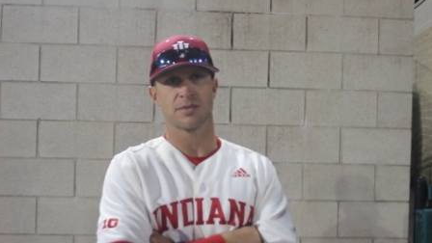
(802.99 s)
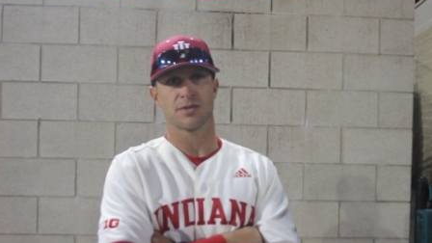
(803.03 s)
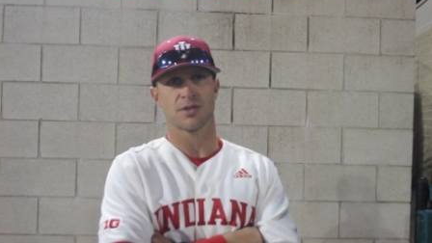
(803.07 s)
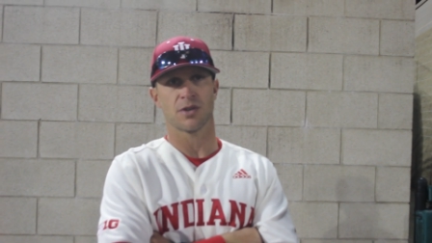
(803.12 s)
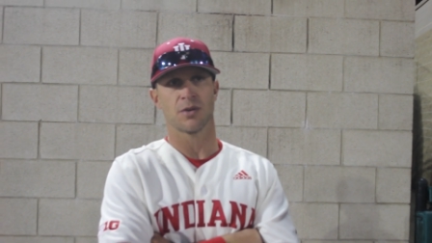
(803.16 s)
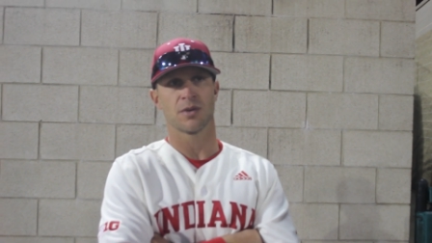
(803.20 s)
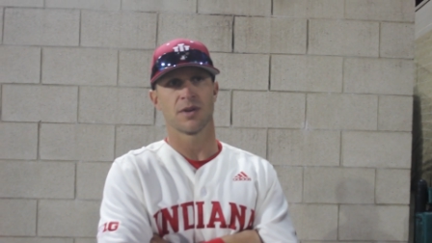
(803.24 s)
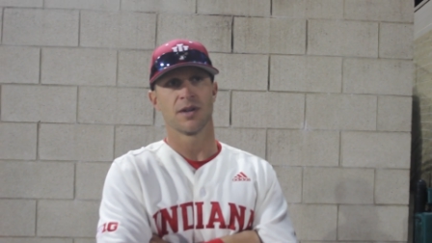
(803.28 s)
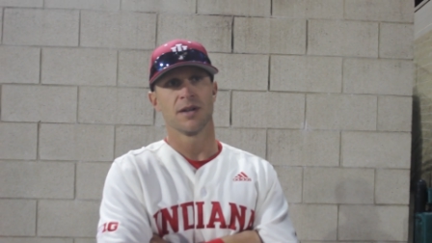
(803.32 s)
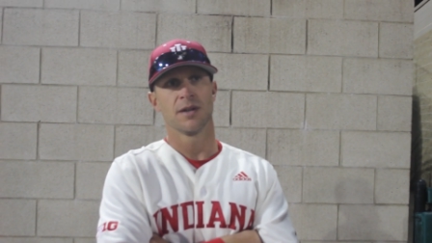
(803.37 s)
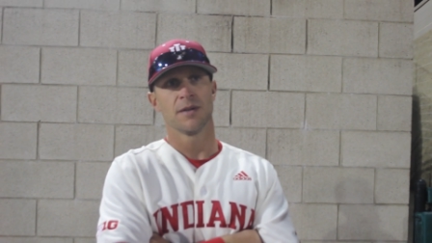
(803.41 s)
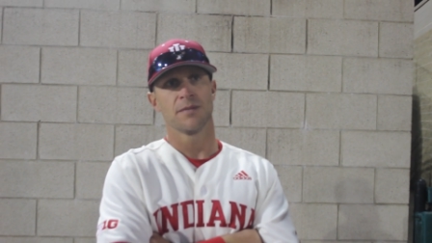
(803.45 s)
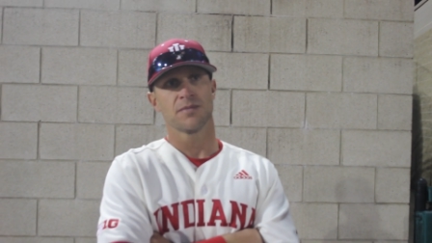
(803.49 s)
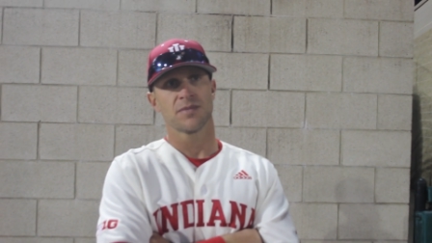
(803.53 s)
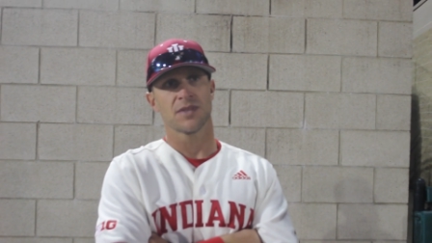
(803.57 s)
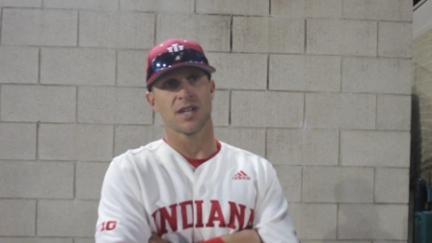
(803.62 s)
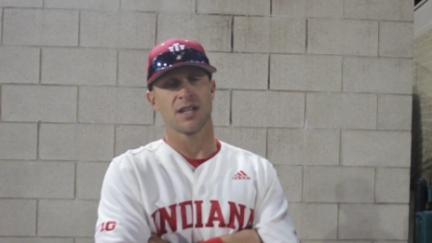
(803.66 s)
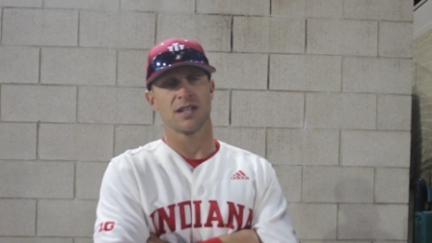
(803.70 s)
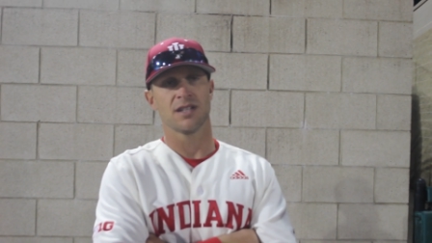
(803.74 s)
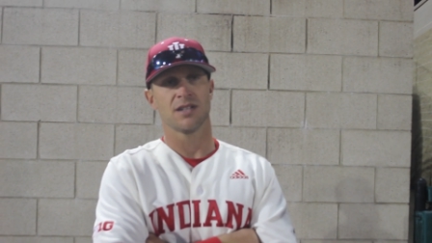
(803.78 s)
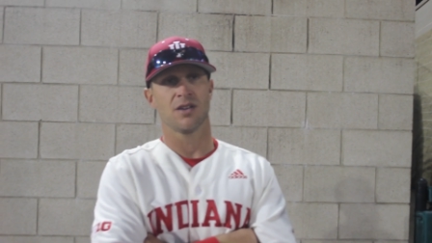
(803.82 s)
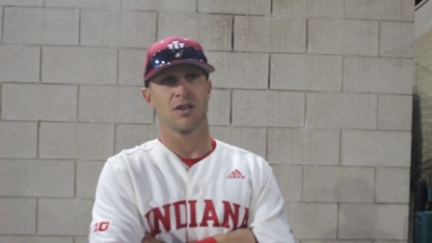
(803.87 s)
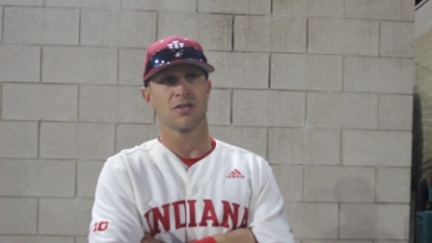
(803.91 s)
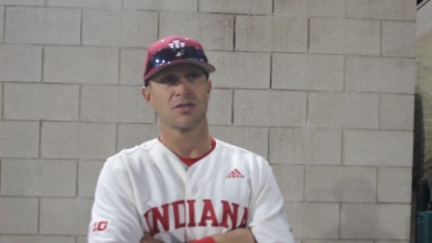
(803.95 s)
So,
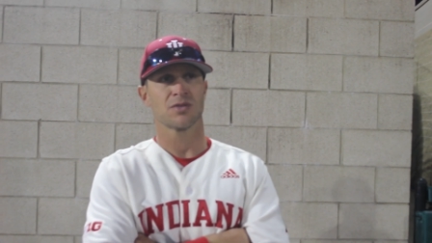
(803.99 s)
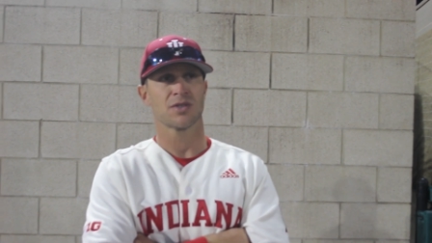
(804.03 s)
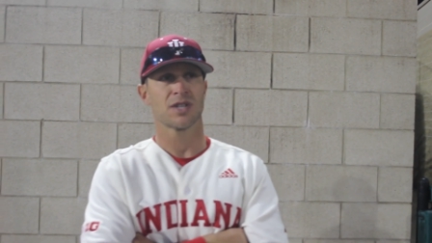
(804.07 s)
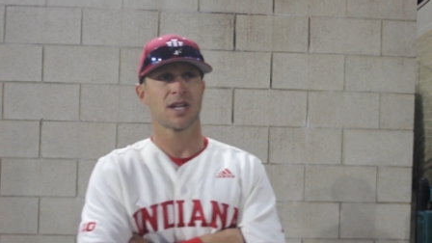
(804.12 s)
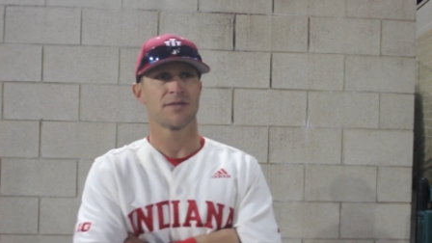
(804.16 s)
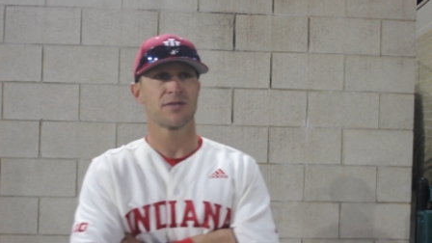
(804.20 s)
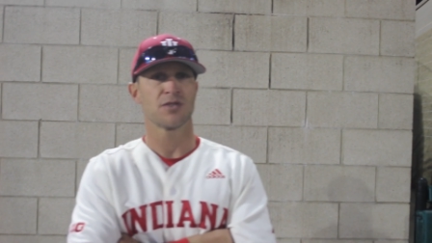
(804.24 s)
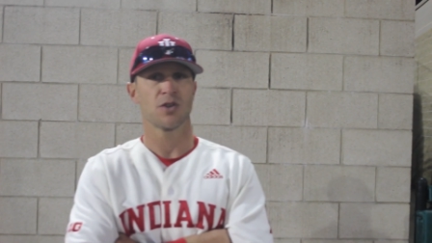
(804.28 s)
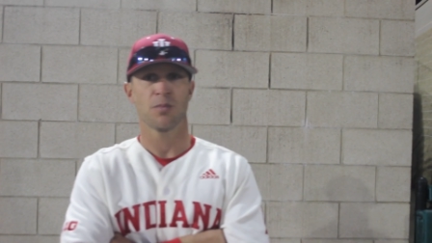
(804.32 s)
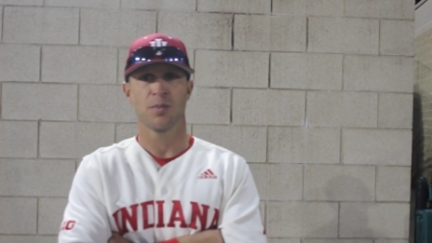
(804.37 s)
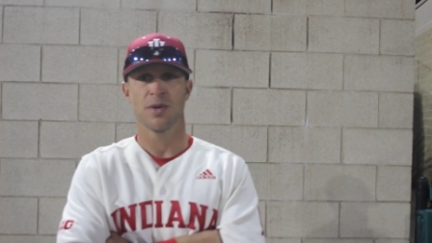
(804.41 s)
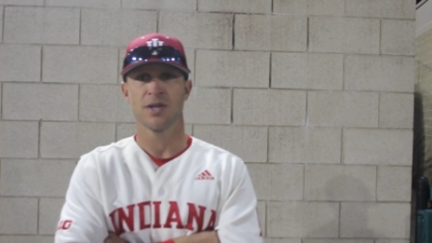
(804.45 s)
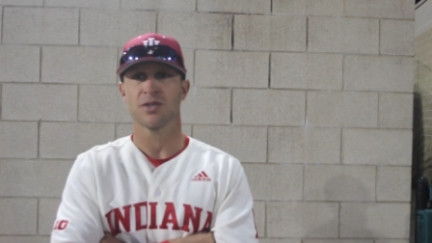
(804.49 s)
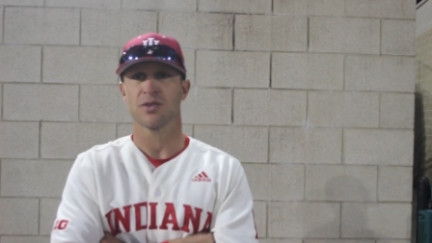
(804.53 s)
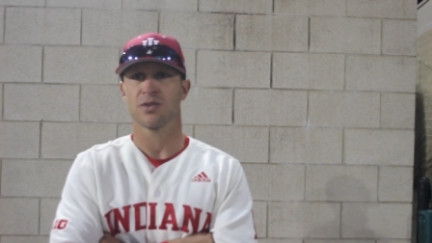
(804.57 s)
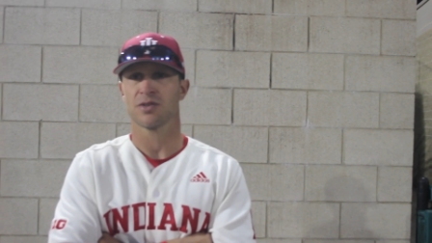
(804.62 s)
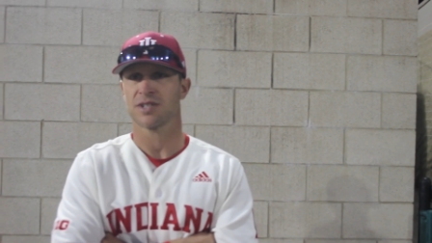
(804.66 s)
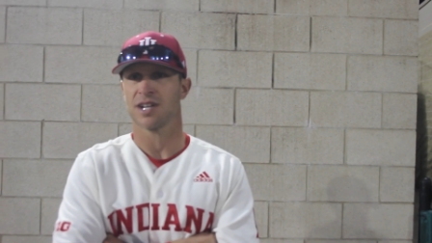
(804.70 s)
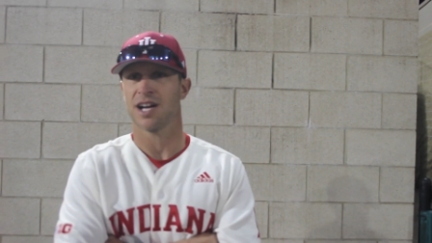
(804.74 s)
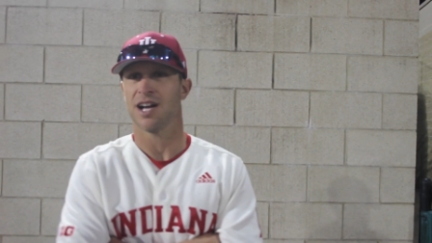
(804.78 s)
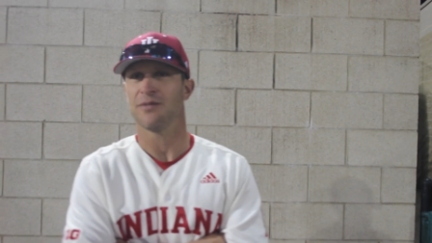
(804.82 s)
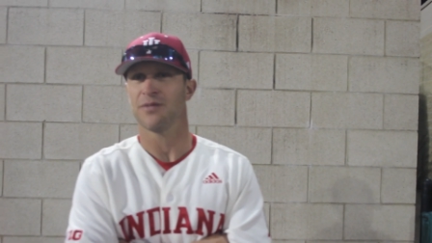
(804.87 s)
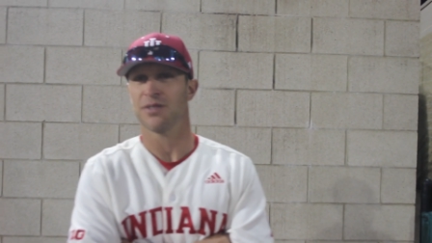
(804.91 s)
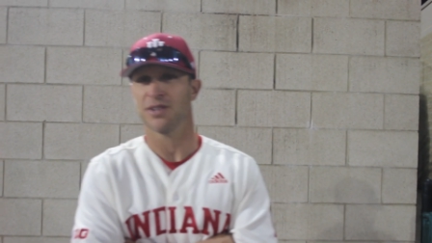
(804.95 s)
and it also gives your pitchers
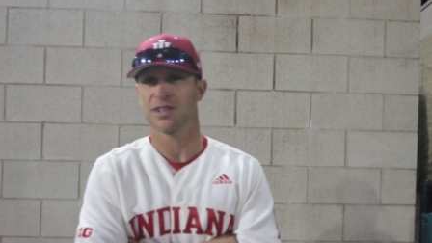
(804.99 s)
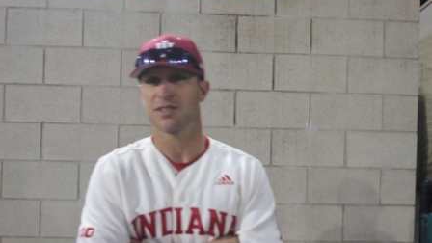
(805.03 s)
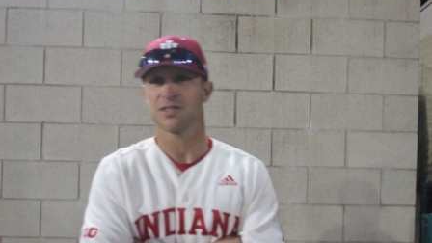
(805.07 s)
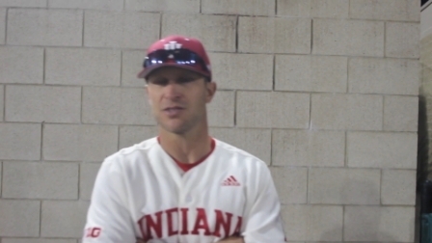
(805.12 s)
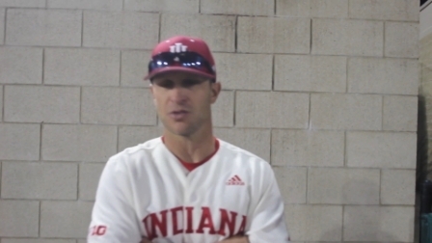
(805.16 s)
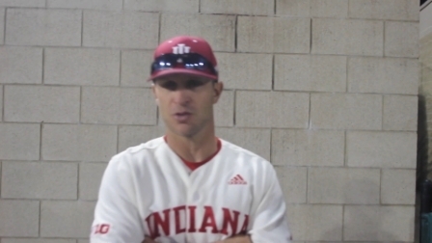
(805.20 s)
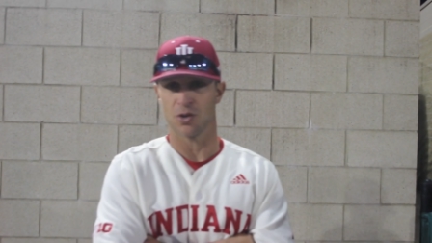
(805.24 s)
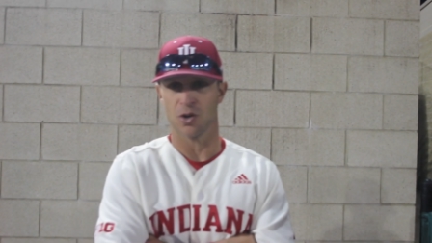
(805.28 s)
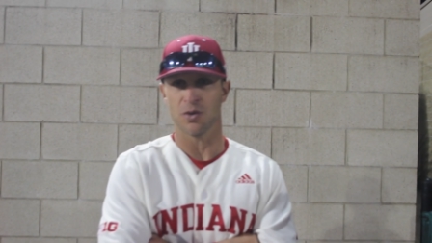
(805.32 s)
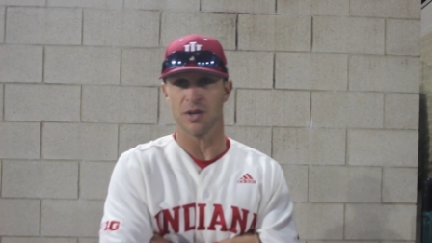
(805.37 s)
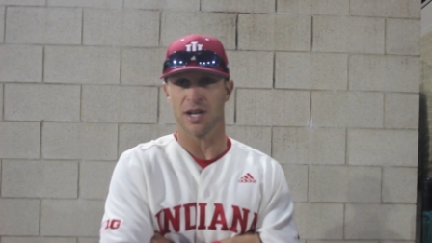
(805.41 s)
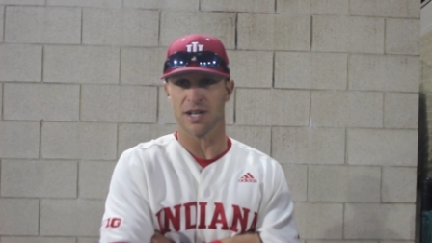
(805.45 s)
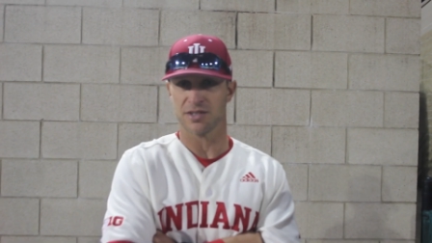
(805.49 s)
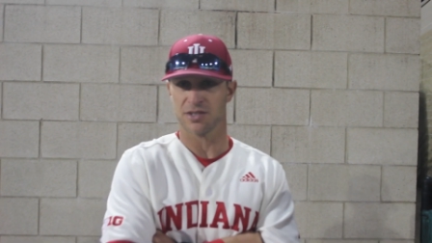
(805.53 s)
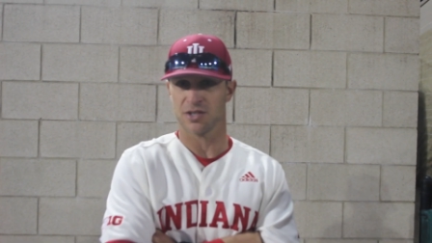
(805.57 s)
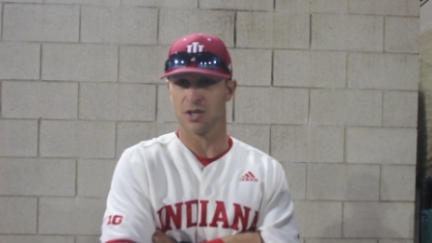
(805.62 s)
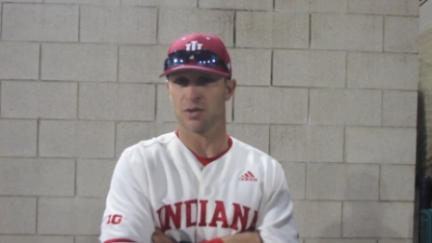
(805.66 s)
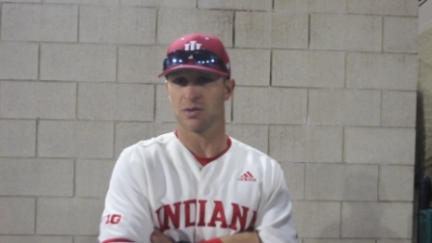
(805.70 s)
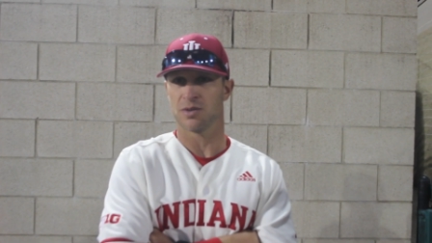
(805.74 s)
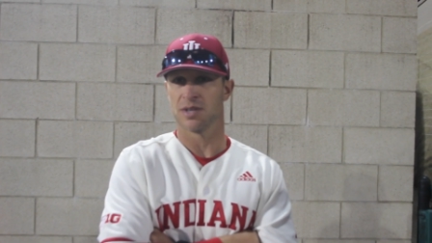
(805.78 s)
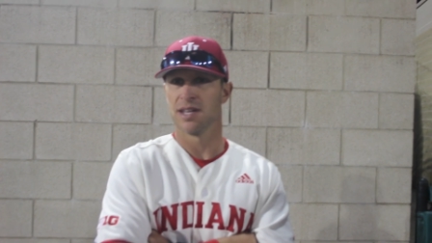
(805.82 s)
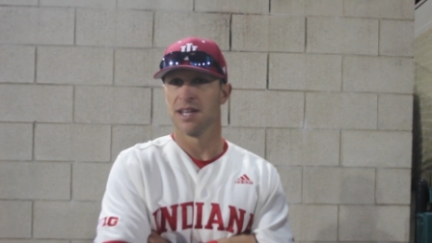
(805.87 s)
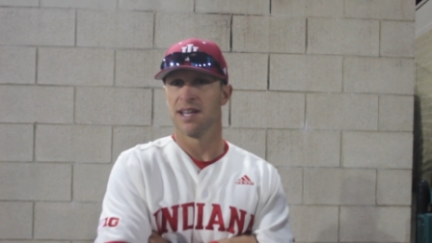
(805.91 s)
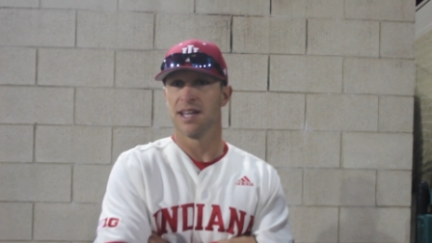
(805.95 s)
confidence to go and execute.